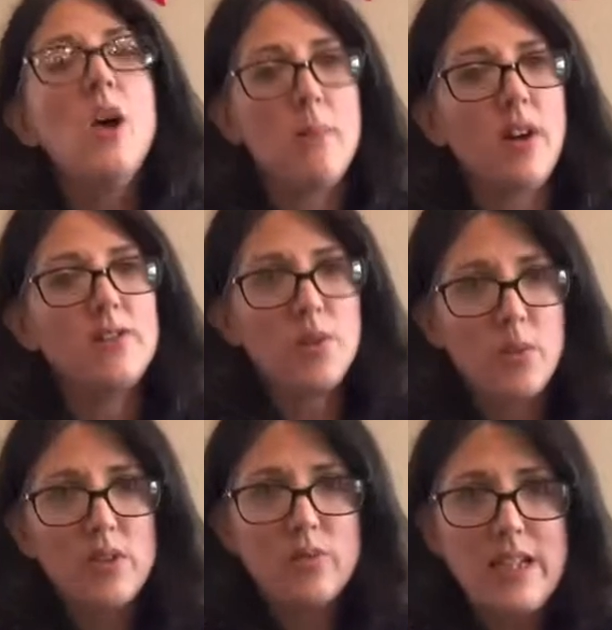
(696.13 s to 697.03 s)
but also
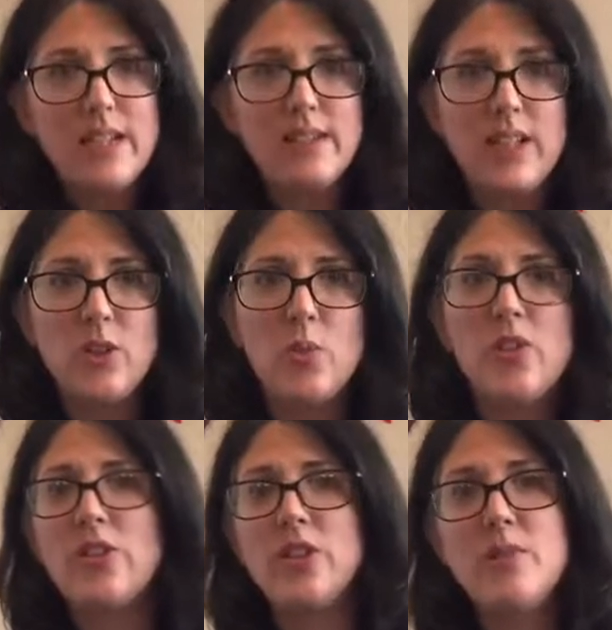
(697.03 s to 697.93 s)
with reading later when
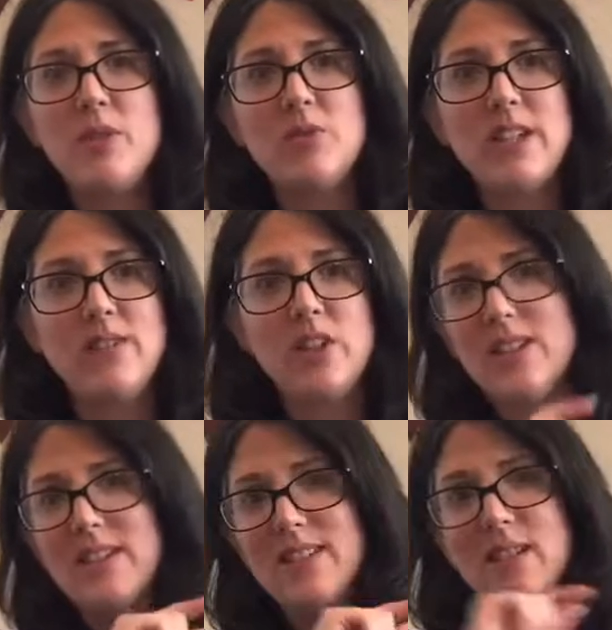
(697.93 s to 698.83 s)
they're going to be reading very
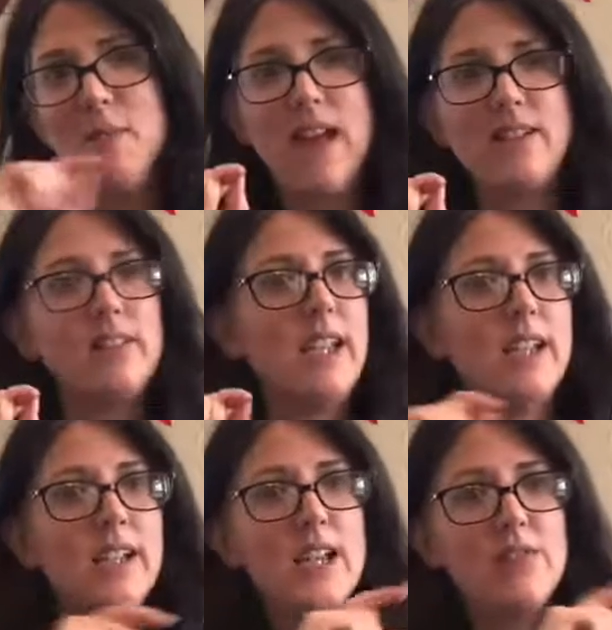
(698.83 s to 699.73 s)
systematically
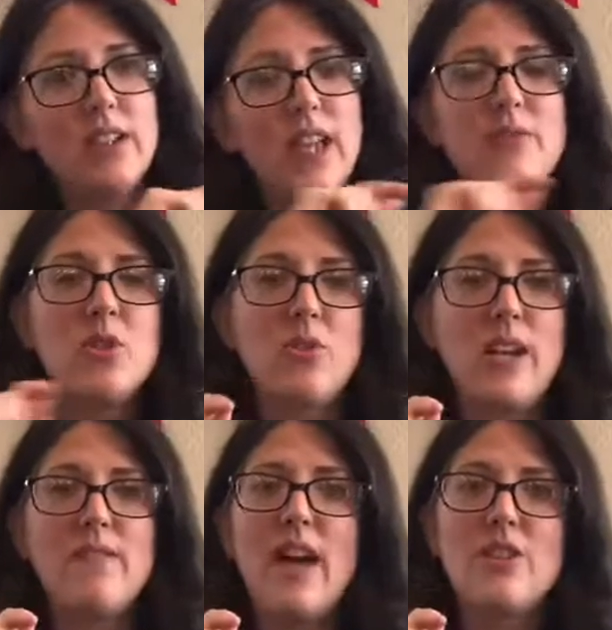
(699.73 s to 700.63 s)
in kind of a left to
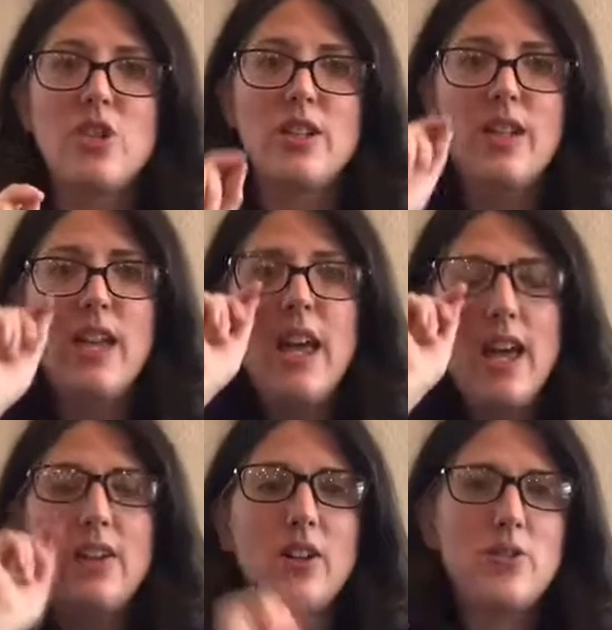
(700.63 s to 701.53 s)
right fashion
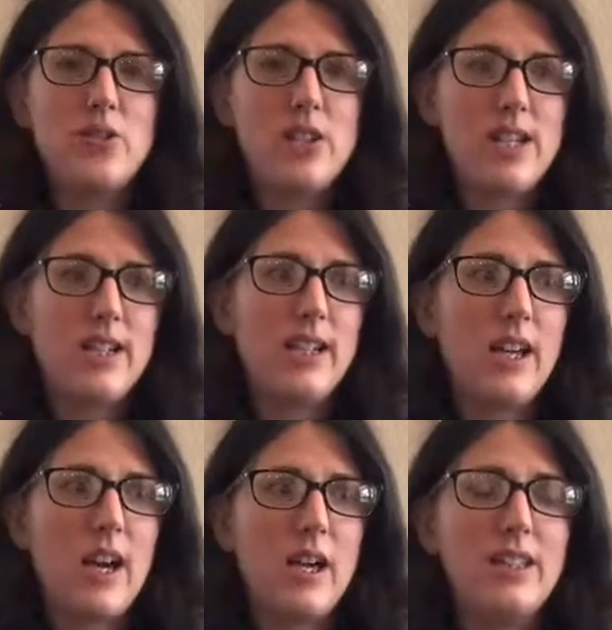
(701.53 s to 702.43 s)
and understanding
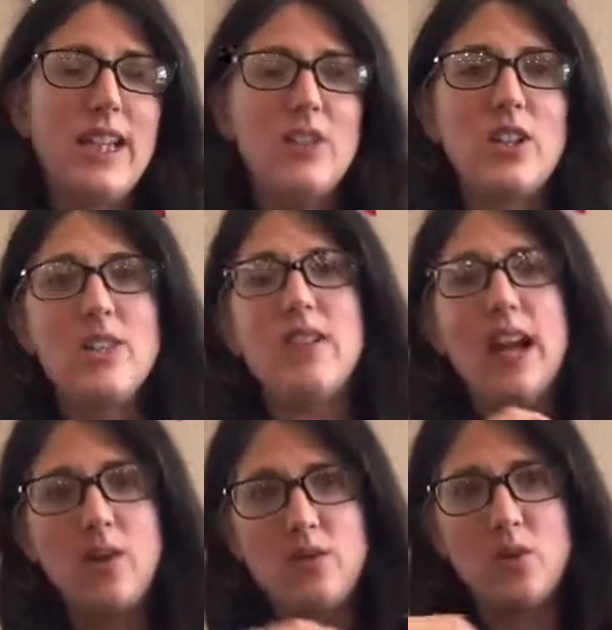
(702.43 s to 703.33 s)
later even
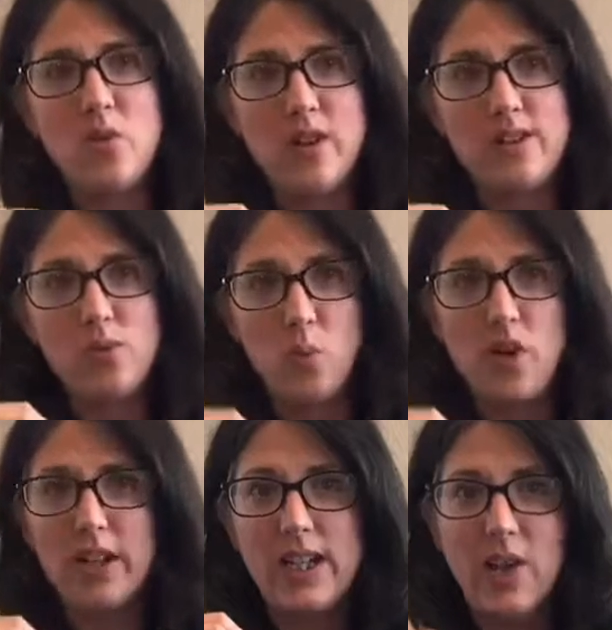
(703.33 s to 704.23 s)
how stories
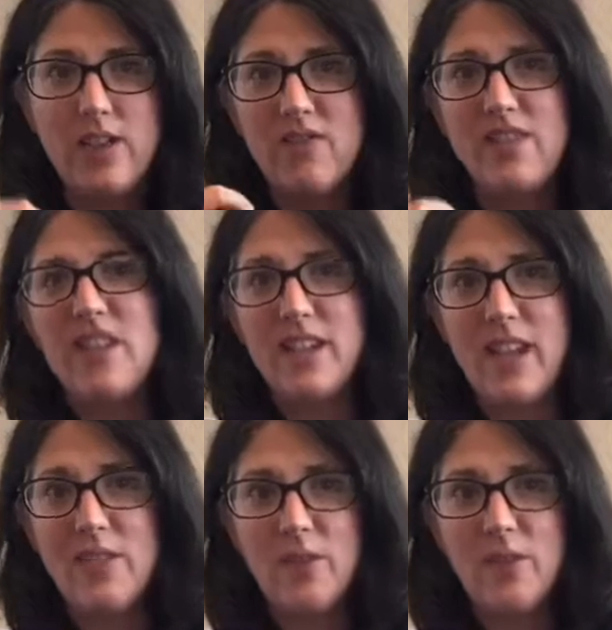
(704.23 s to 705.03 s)
work and how they fit together.